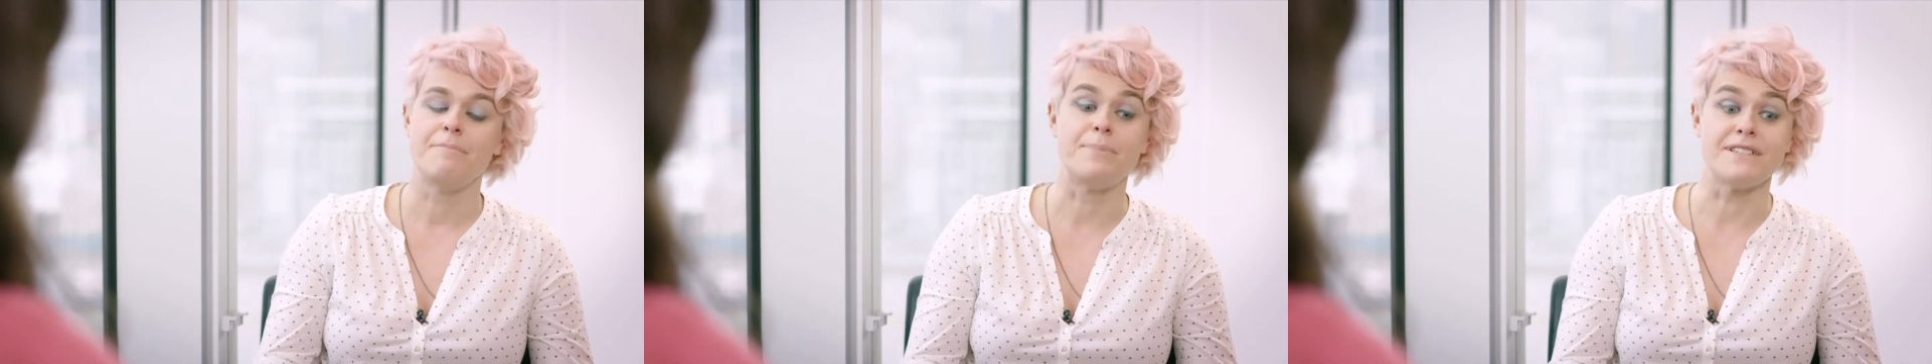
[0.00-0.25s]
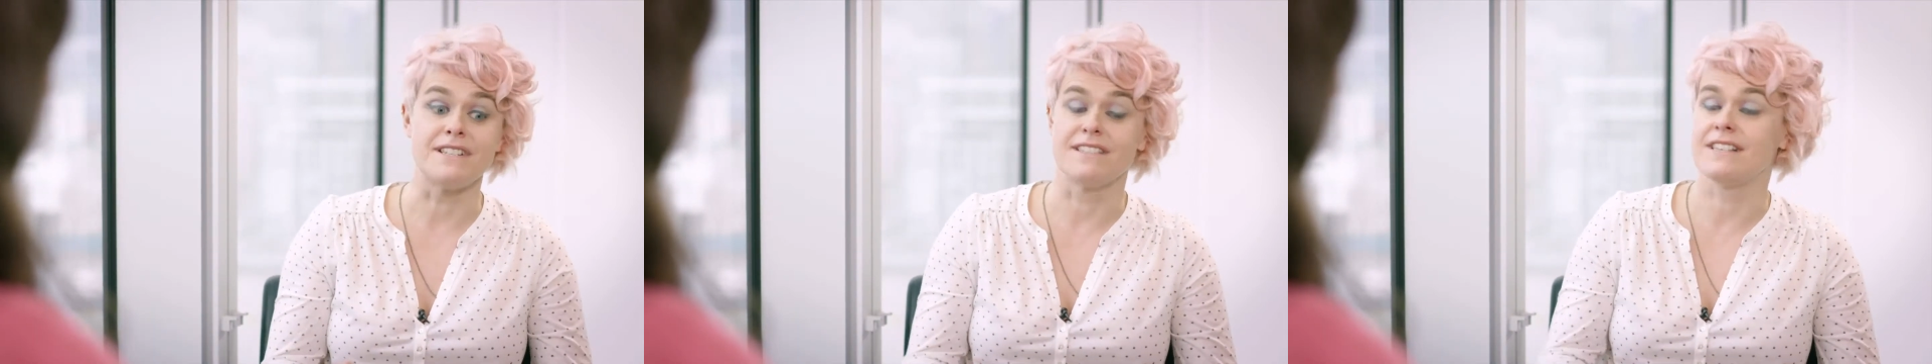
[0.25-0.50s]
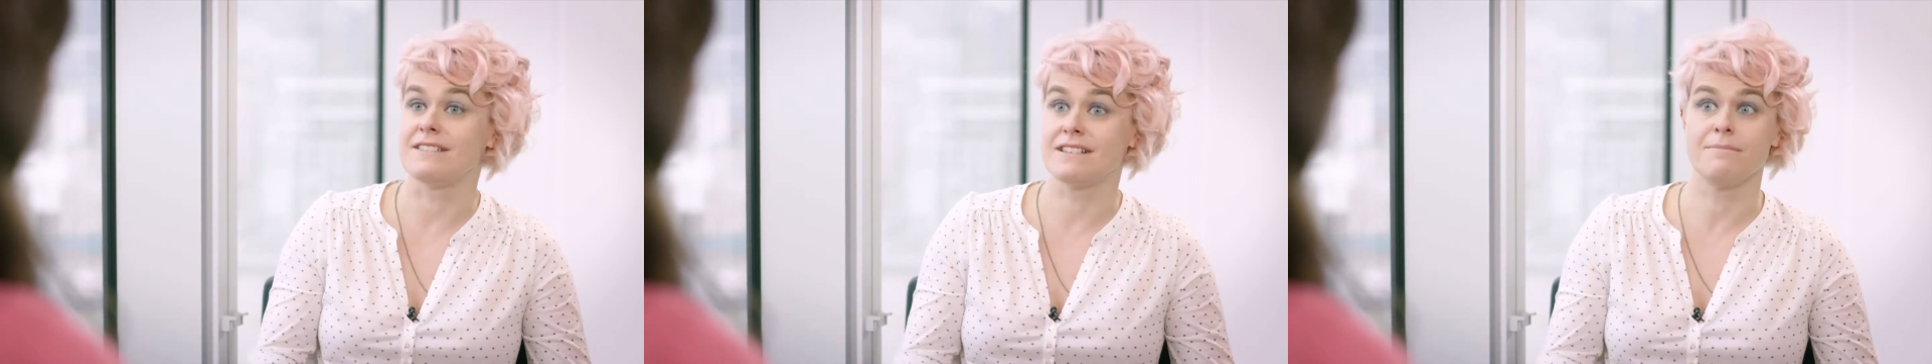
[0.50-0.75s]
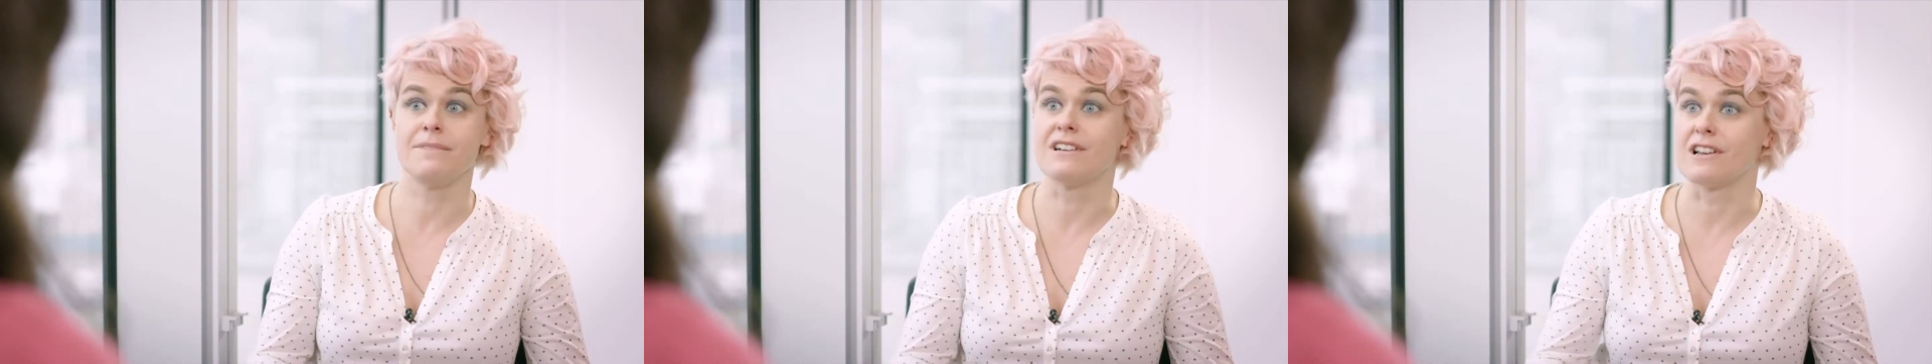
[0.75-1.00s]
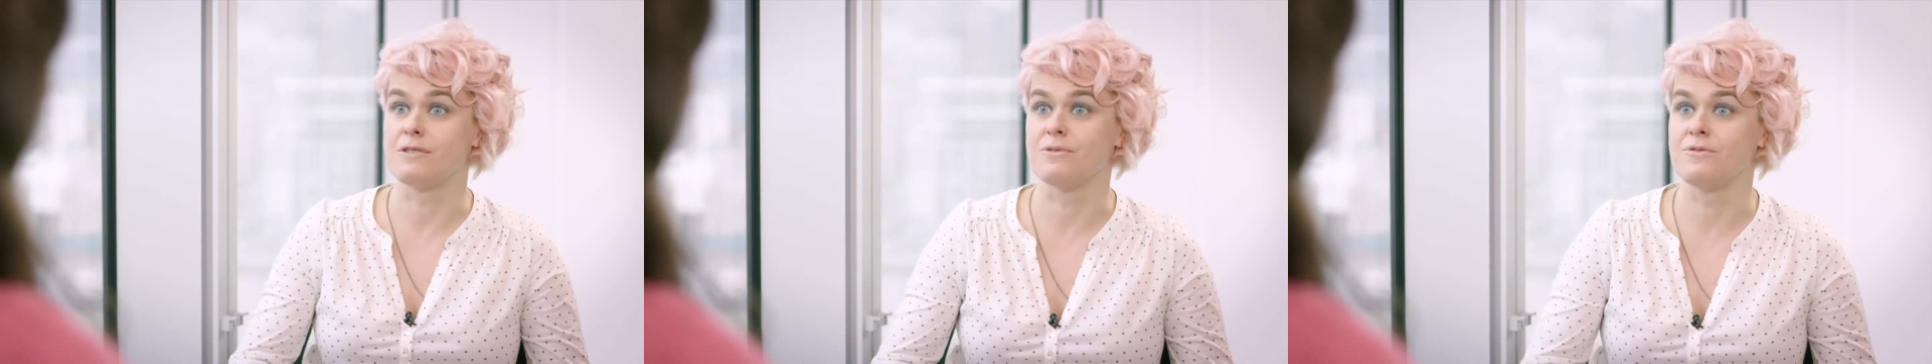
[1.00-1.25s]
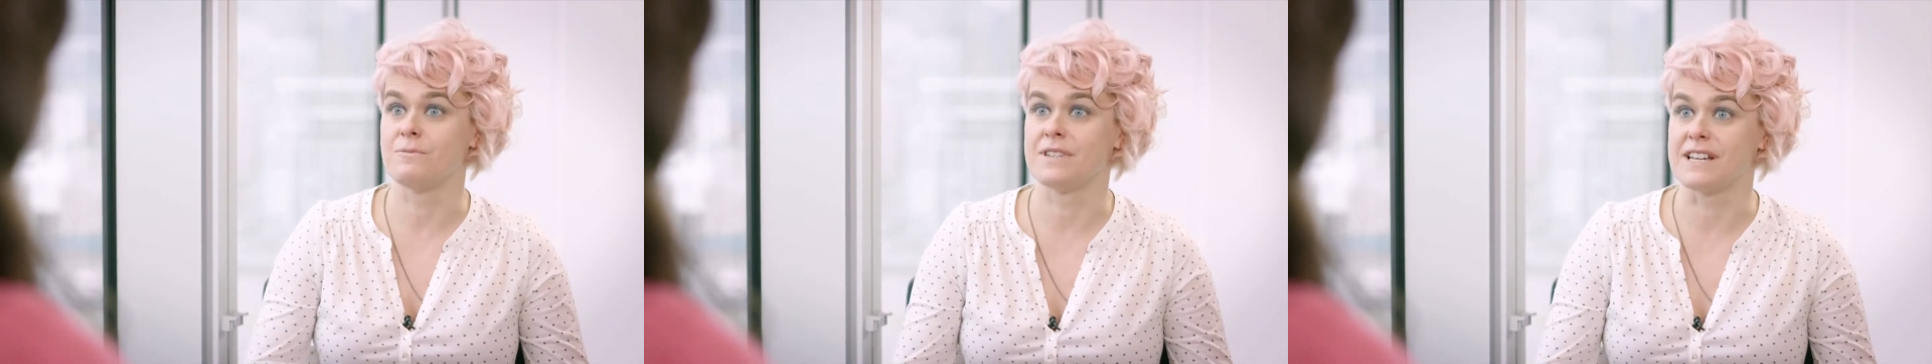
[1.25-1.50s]
businesses can be
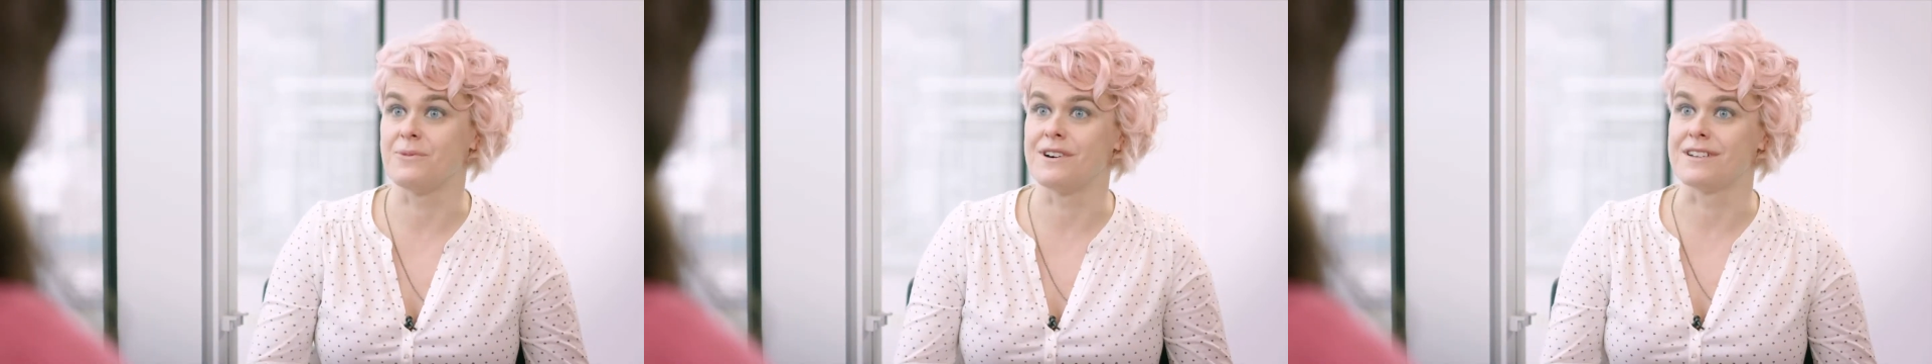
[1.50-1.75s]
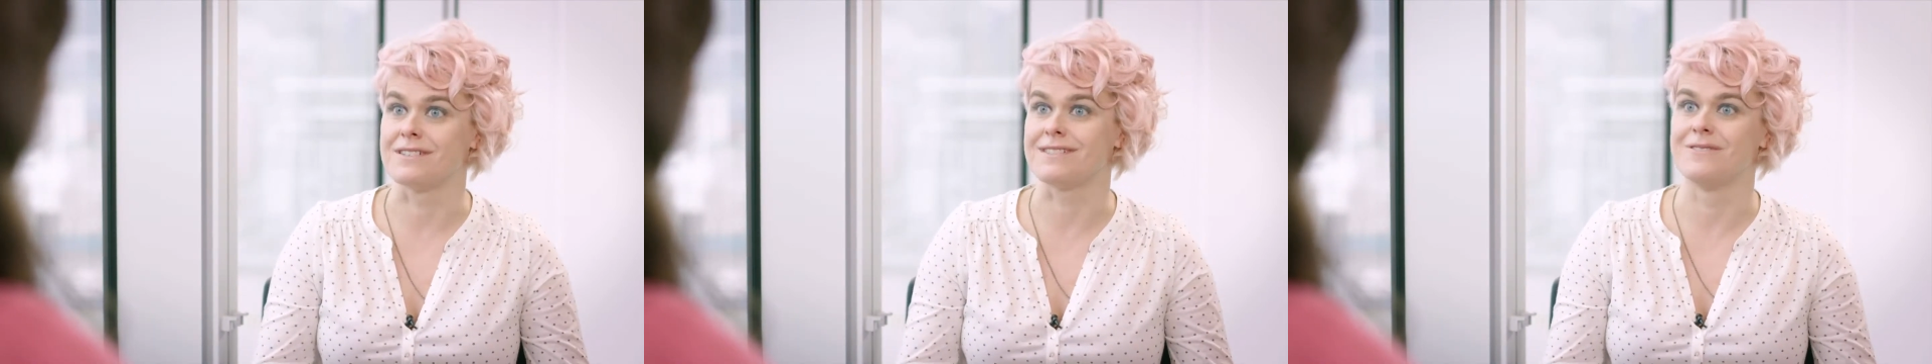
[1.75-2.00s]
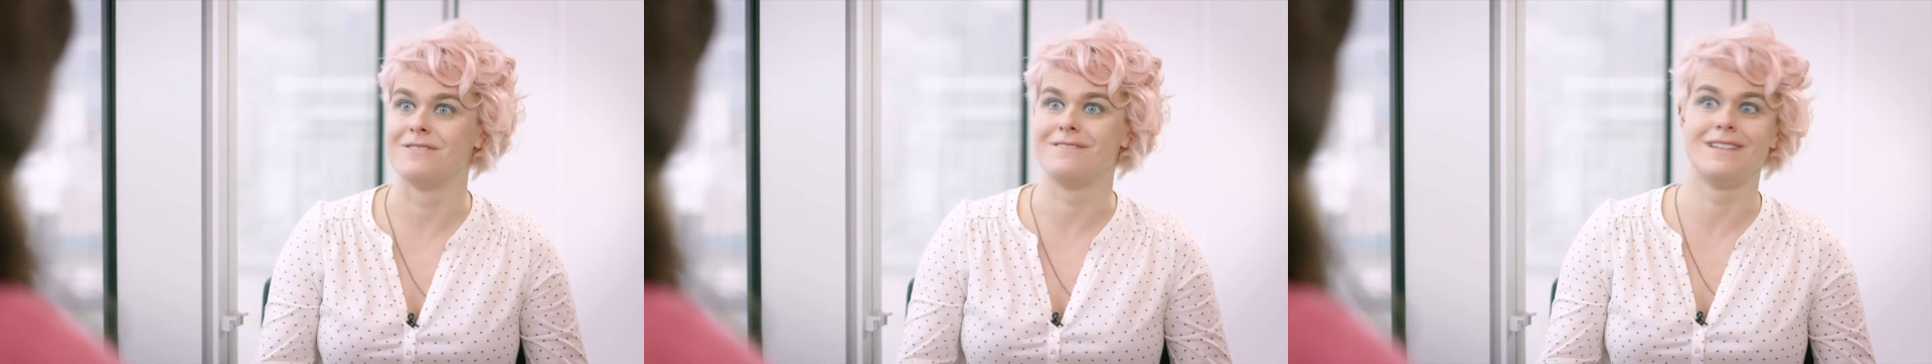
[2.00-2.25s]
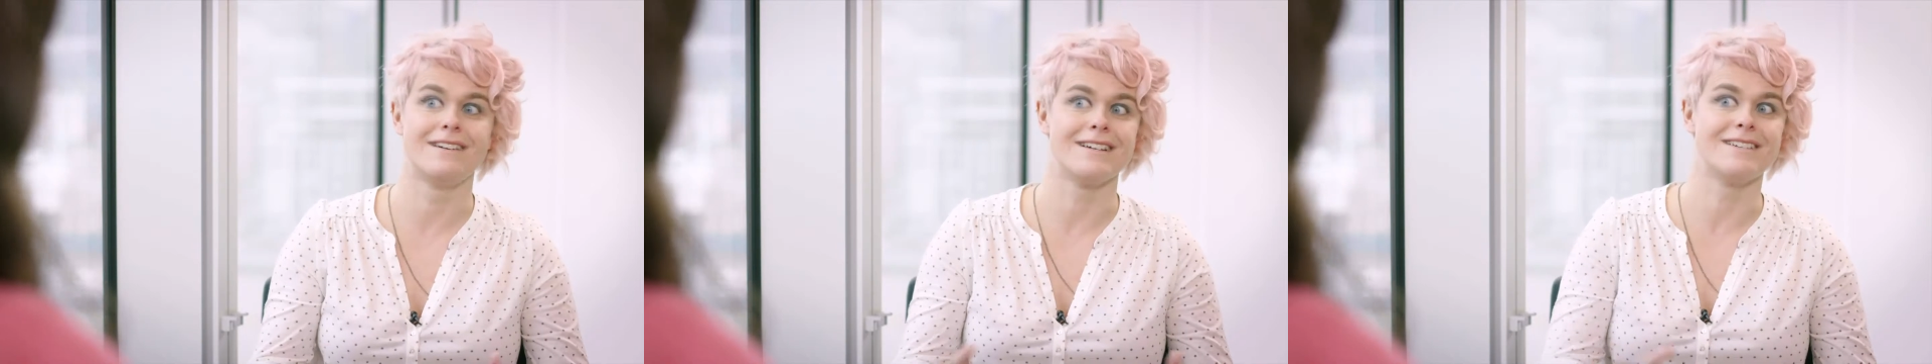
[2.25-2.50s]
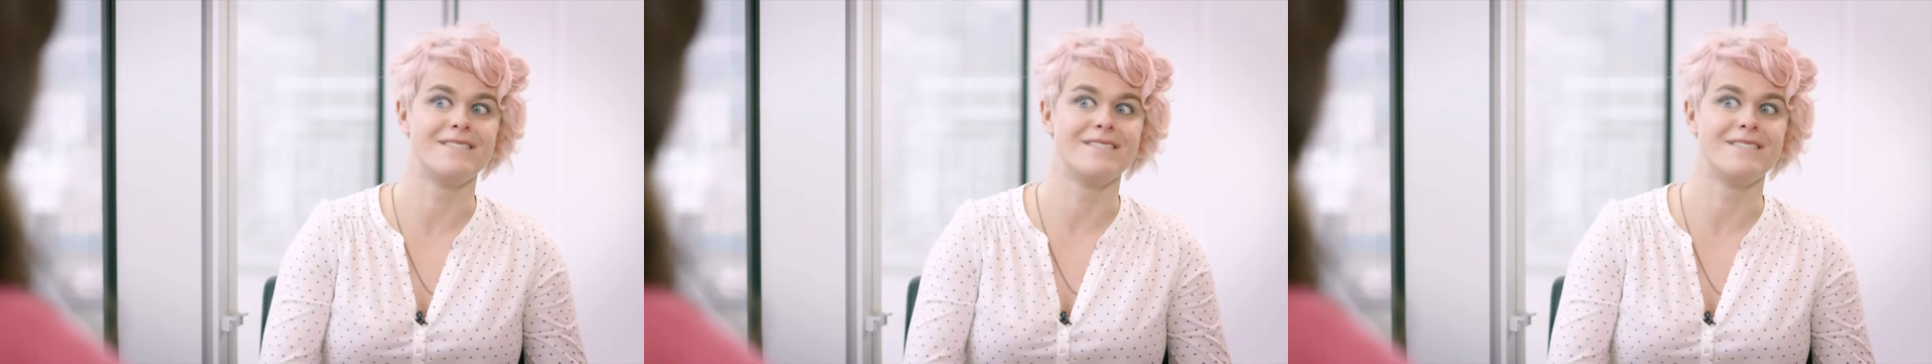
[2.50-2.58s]
global from day one. It's not like